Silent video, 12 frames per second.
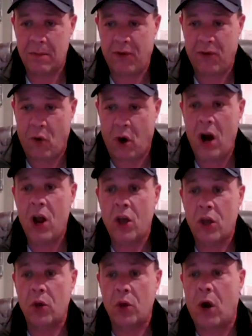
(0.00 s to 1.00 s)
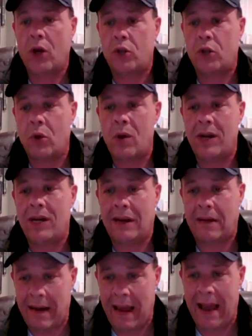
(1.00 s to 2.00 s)
before, you are doing
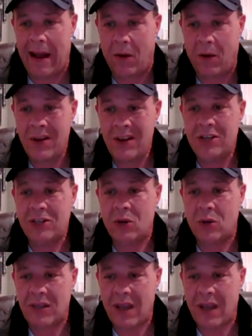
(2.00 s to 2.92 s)
it now. So